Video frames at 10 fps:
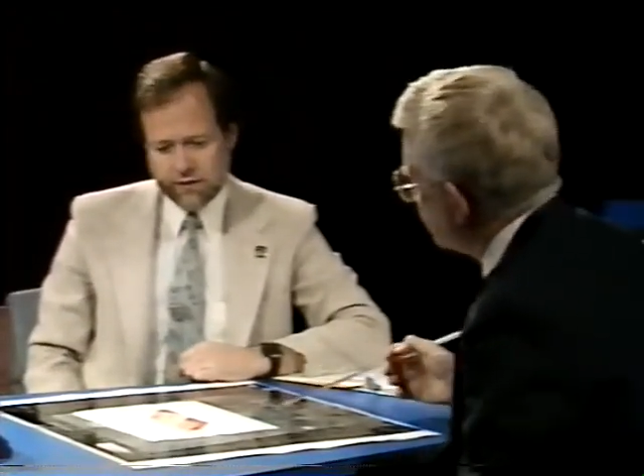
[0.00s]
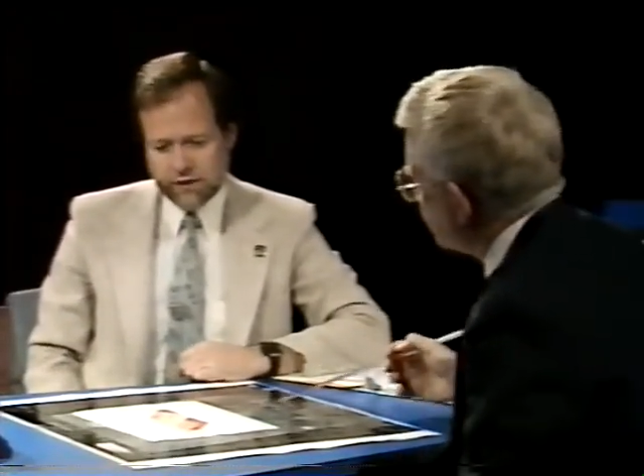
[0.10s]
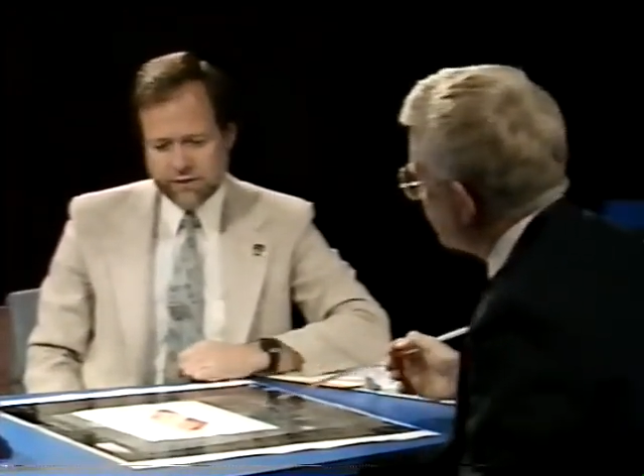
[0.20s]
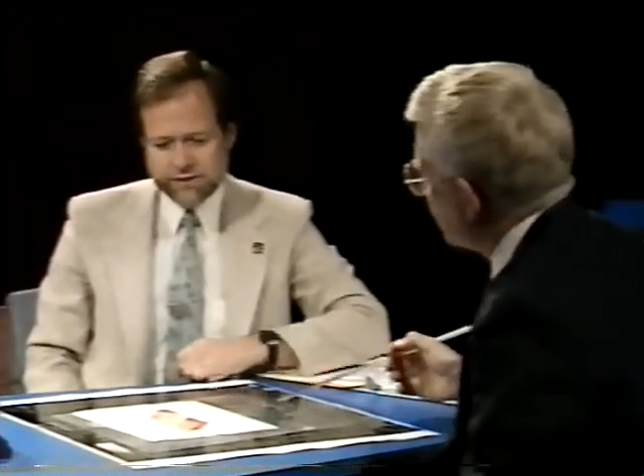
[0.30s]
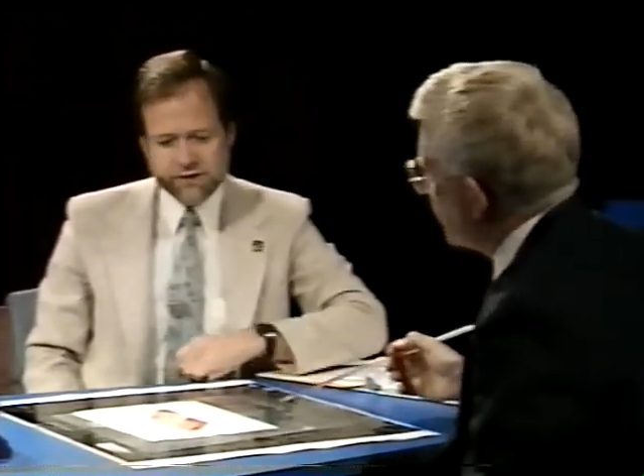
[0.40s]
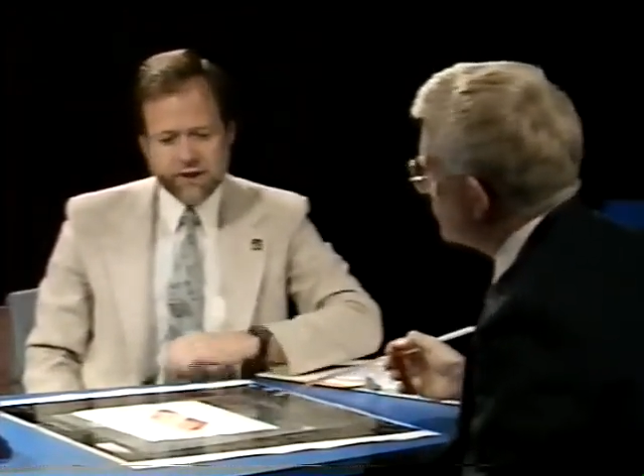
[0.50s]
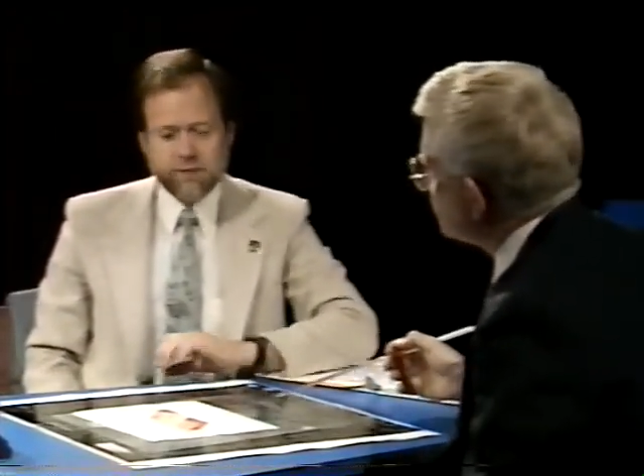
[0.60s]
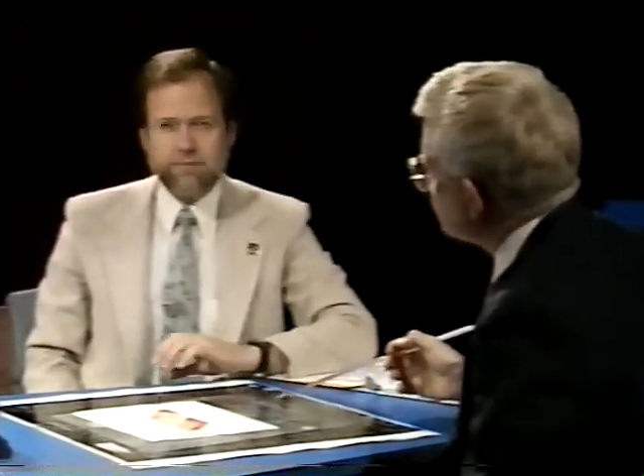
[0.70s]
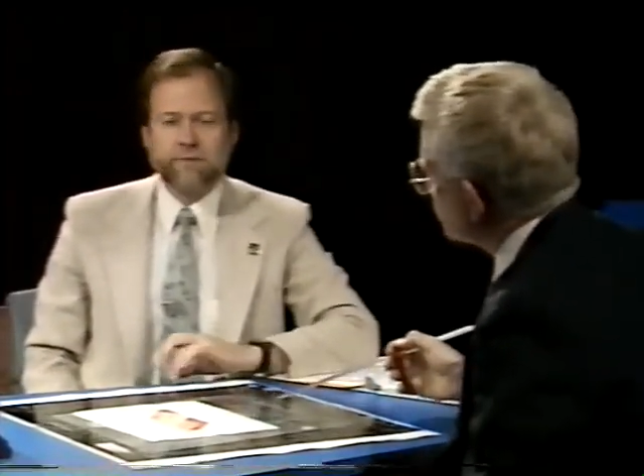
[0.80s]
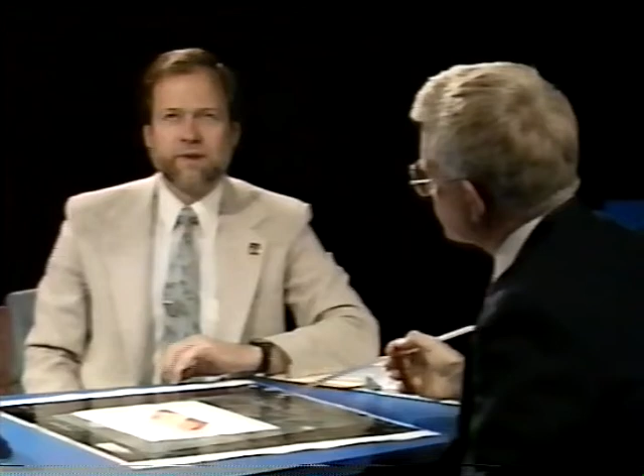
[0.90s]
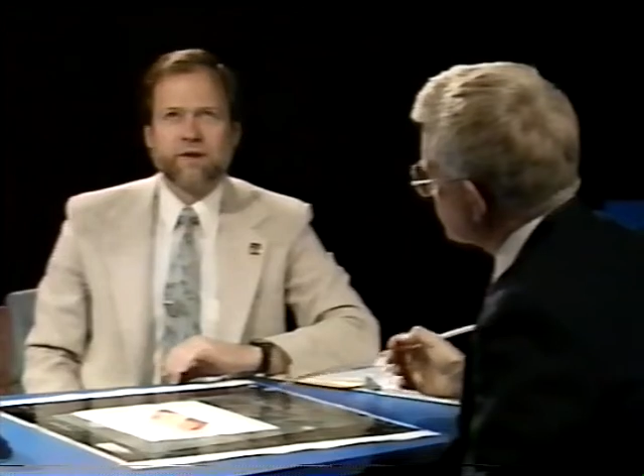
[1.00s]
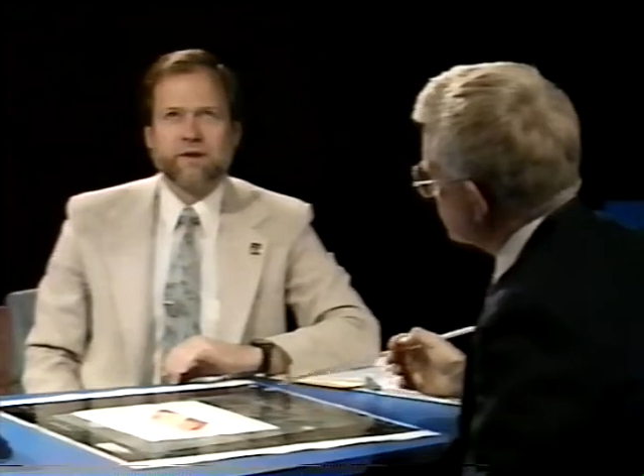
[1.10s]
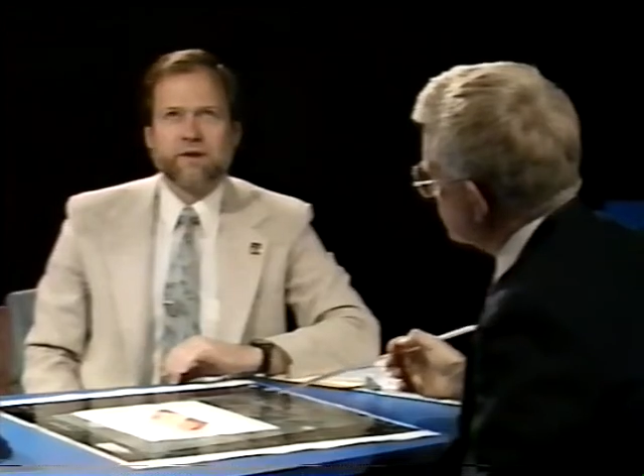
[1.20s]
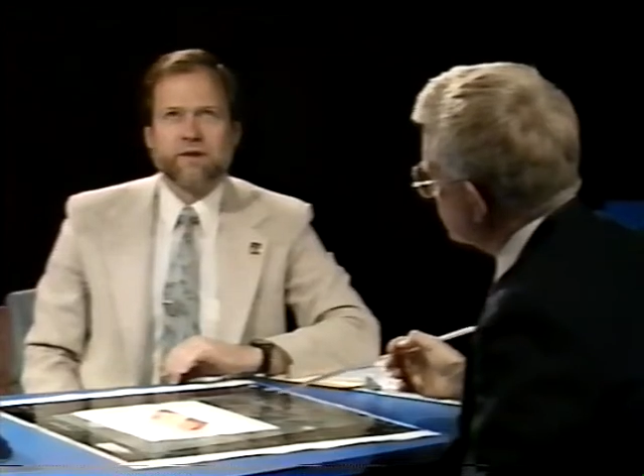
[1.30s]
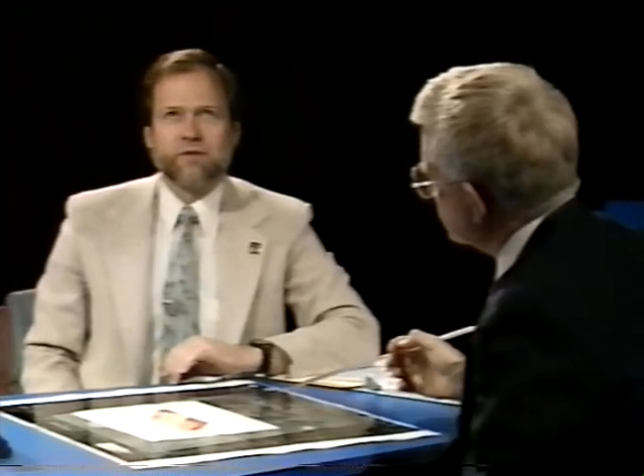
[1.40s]
Okay, let's see. I'm
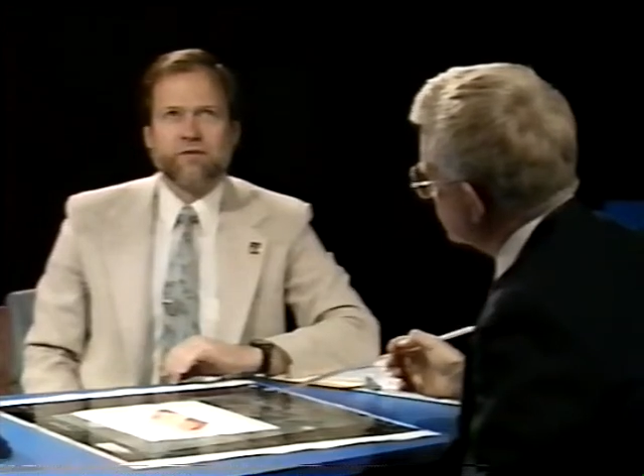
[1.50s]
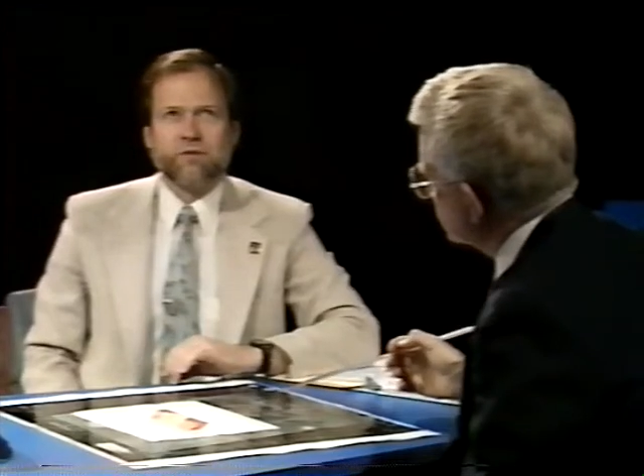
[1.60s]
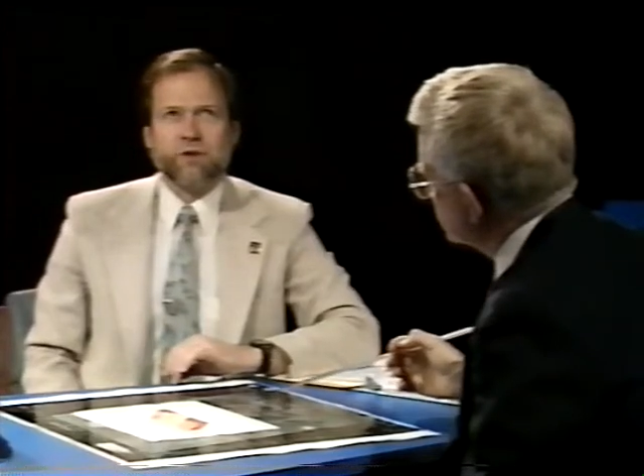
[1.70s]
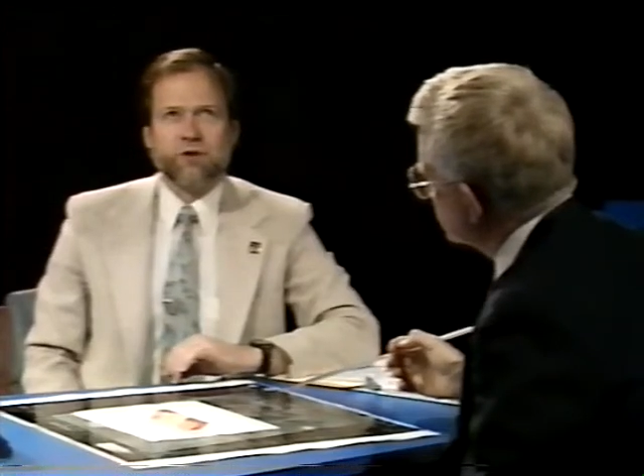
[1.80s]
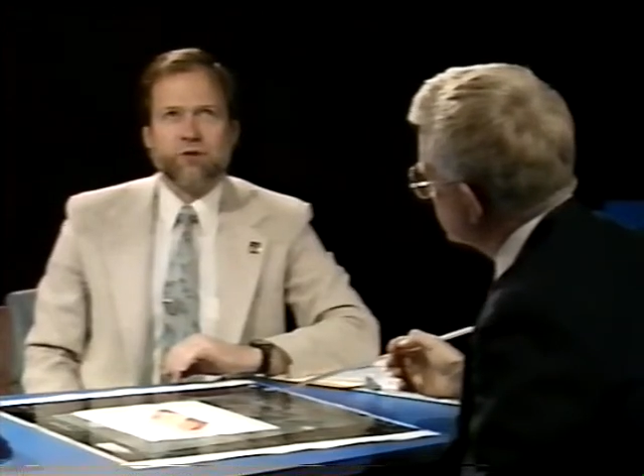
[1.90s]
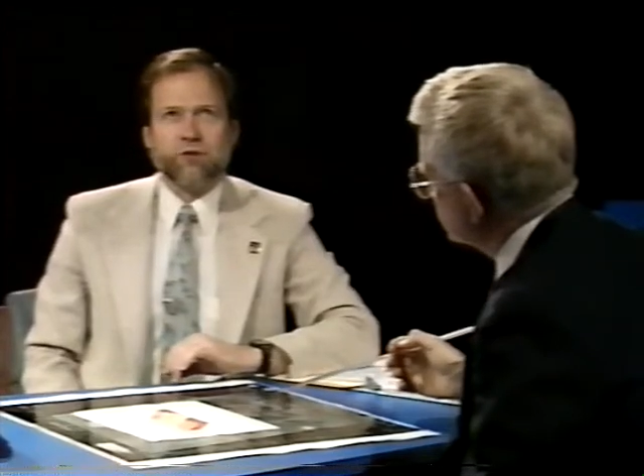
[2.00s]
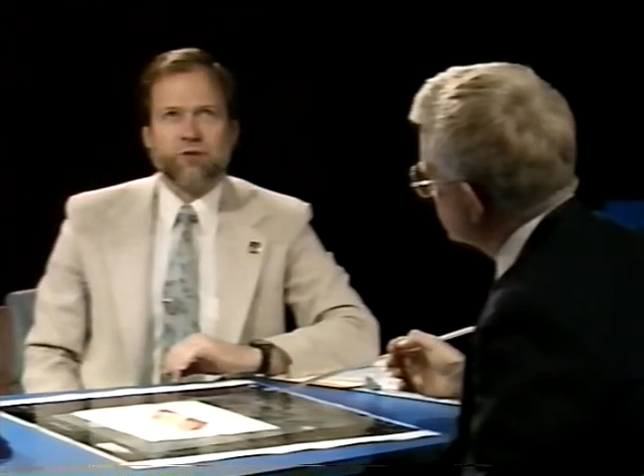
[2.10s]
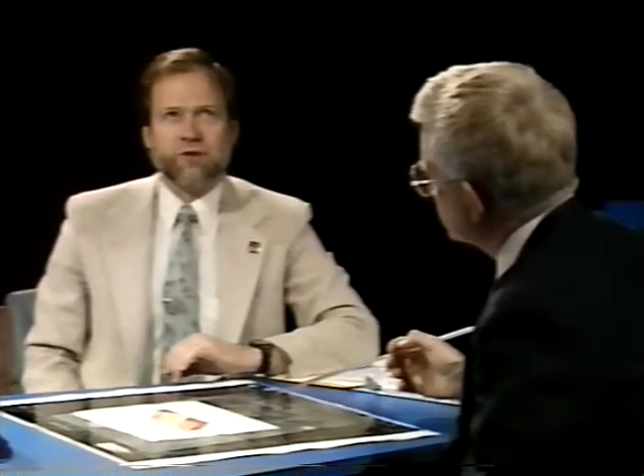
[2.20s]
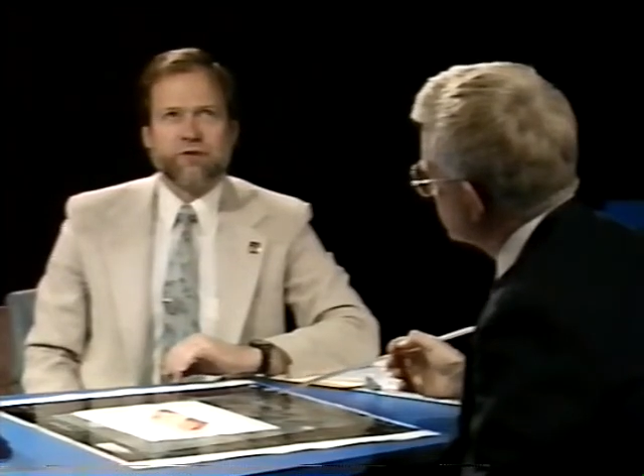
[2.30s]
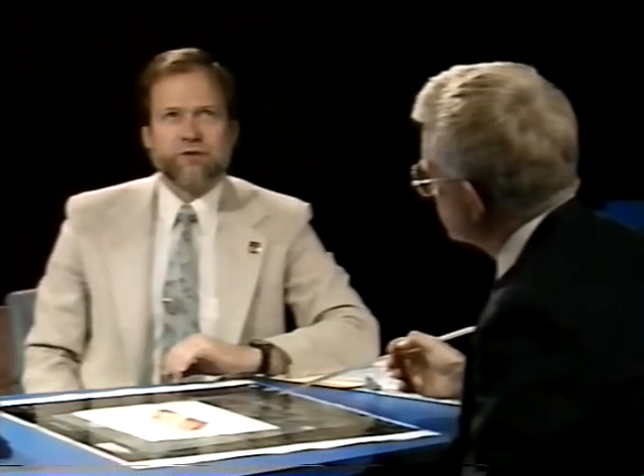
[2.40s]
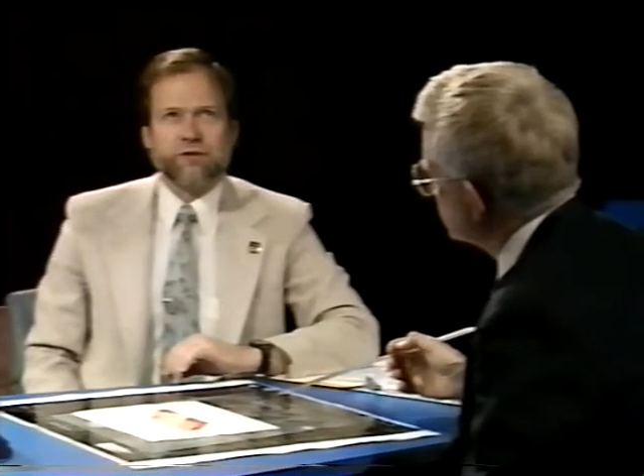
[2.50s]
familiar with